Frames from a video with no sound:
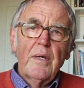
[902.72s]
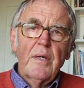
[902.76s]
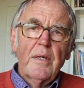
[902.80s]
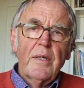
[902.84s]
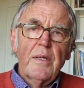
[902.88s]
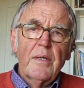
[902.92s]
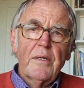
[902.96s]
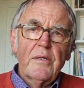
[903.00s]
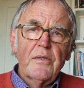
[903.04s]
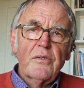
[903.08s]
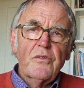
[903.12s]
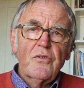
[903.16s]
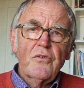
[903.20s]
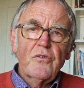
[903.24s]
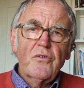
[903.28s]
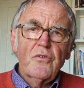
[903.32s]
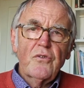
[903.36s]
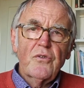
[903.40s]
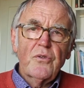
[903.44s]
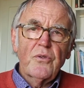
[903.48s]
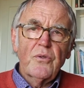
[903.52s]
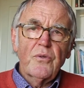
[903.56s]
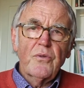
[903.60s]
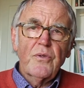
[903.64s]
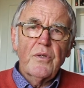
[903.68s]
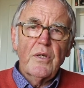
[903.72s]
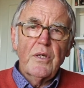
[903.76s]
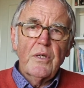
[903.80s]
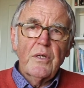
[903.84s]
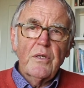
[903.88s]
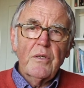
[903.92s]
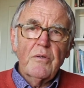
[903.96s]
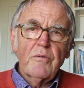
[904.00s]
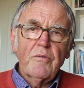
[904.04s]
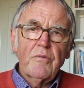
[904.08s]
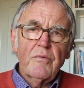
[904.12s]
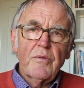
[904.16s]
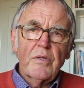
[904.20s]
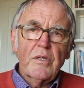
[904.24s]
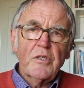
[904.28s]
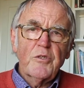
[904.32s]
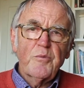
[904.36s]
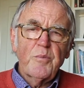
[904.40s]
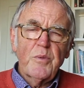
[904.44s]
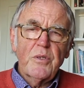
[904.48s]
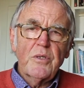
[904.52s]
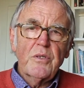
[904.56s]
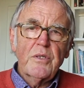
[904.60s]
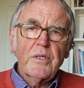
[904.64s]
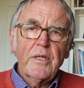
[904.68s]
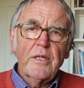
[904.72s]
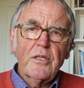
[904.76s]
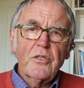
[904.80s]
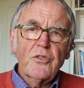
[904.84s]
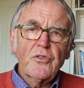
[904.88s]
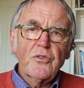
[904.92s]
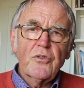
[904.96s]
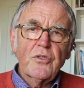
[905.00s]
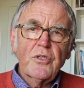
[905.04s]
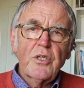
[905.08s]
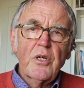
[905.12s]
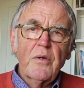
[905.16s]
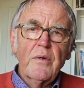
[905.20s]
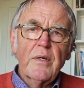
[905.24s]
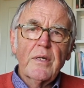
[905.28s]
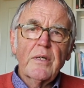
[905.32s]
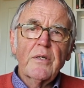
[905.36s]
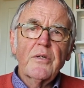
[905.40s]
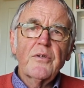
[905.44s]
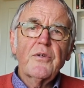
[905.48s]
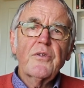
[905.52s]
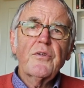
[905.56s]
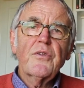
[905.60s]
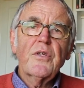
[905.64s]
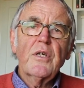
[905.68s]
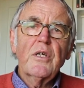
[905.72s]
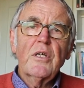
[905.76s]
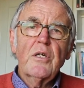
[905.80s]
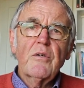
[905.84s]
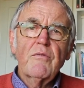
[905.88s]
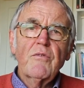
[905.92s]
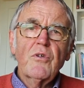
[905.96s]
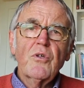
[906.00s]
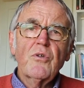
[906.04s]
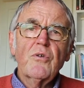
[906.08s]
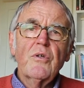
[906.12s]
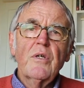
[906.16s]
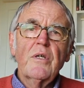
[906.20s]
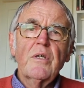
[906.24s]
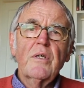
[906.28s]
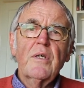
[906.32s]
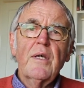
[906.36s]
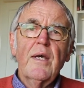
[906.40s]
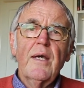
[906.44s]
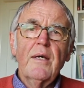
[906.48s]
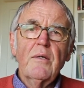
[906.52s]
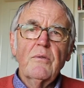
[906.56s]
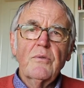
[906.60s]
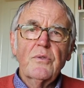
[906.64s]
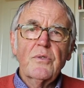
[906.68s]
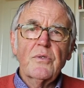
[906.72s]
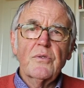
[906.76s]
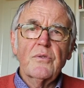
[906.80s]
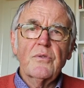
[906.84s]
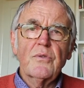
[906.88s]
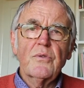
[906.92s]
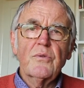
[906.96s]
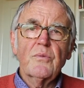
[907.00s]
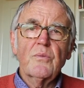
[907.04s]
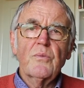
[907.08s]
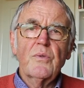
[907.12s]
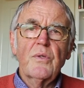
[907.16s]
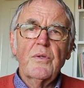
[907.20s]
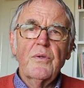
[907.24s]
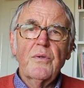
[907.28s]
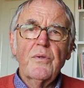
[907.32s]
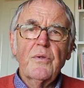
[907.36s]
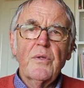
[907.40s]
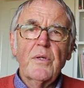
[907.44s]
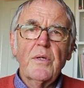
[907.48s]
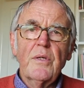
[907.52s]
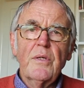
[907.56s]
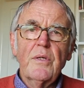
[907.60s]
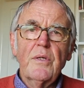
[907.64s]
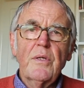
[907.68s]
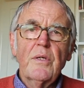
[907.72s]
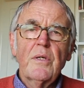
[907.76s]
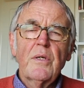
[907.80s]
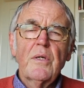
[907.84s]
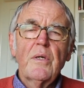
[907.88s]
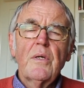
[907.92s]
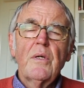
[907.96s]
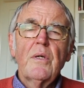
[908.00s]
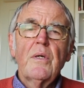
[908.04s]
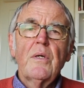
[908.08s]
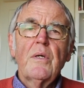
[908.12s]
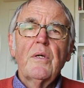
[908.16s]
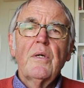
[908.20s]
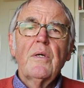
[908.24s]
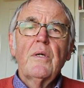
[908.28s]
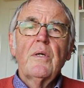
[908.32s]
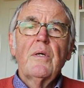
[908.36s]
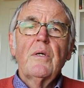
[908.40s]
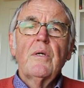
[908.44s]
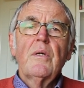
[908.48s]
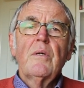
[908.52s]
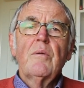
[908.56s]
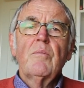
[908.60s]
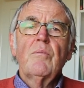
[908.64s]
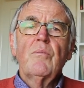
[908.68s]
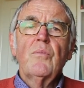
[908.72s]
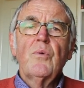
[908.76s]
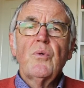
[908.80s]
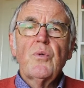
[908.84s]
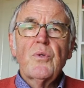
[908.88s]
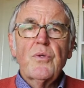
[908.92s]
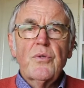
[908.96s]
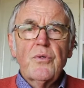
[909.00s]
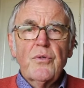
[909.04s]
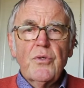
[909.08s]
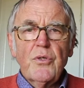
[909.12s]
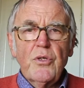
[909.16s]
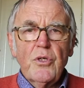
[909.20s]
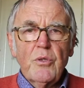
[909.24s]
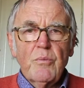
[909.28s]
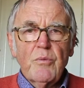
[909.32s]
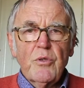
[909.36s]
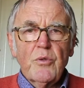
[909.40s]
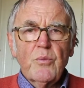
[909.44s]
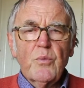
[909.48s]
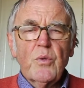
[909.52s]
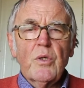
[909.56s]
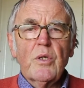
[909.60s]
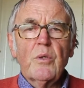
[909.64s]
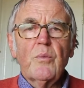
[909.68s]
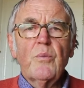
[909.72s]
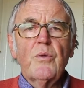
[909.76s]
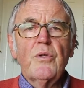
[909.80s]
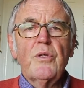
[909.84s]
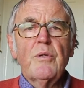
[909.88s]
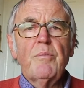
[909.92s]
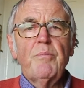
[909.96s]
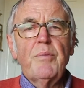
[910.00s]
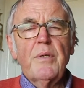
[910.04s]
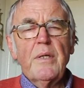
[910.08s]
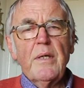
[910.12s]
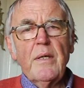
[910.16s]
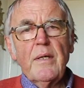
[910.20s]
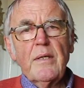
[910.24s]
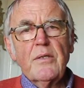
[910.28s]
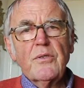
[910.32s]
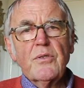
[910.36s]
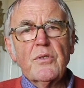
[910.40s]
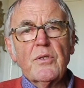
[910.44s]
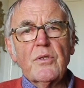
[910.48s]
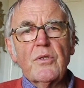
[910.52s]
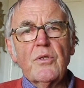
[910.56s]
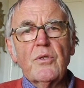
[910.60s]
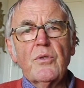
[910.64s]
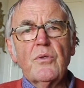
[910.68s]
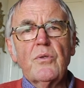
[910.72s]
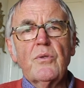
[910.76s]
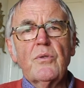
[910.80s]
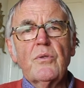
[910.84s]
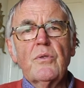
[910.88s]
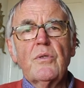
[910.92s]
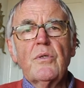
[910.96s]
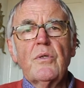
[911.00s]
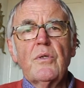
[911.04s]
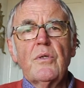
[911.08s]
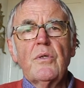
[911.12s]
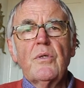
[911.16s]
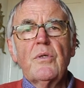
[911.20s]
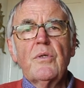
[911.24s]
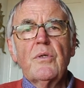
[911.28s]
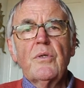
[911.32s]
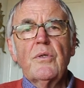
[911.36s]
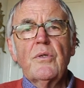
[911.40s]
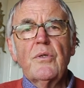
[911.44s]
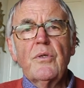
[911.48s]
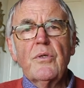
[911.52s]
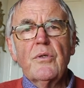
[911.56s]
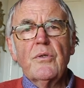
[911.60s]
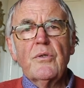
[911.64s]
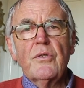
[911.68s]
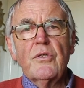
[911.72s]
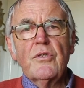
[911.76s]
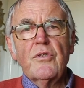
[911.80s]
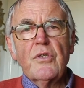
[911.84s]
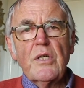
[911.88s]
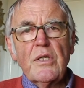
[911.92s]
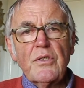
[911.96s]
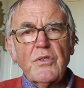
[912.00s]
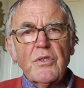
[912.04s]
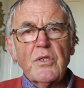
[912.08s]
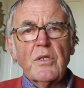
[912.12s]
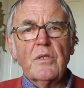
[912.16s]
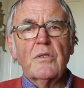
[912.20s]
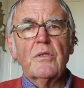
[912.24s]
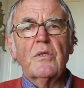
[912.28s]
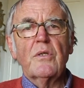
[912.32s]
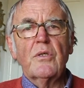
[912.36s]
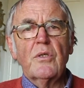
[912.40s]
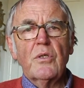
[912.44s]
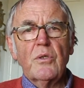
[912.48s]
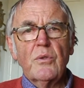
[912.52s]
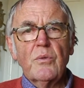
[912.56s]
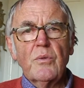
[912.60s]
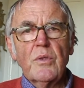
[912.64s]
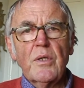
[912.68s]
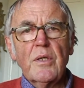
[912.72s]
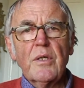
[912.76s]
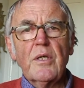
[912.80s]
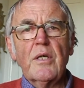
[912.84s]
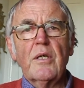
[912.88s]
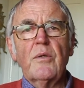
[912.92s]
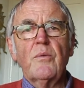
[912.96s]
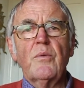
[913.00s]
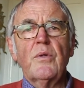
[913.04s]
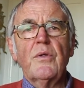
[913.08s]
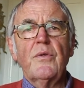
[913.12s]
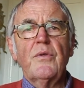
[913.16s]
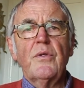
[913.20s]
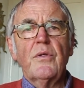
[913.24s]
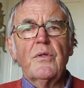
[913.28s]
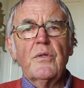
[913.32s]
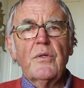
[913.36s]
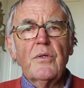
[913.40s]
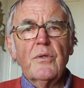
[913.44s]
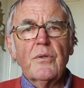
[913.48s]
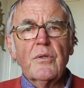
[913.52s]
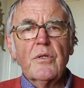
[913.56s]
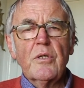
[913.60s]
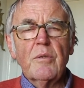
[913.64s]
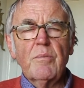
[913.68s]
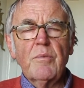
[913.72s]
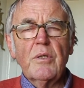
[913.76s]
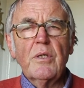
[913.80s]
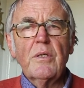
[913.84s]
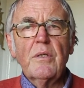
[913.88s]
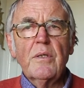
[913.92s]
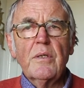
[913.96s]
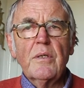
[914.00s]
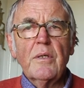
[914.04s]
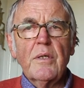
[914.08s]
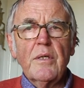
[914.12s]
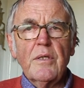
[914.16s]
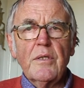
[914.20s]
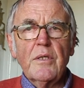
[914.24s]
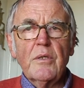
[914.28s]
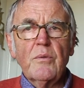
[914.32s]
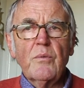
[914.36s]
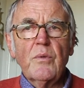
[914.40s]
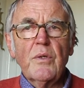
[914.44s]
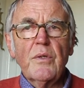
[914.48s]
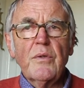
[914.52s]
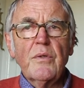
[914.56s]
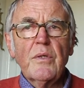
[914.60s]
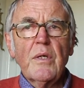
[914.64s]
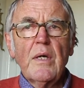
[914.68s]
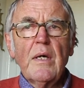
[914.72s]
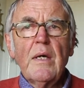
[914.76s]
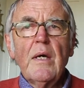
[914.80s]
is to think of experiential knowing and to think of your encounters with the more than human world, with the beings that you're addressing, that you're working with, that you're communicating with.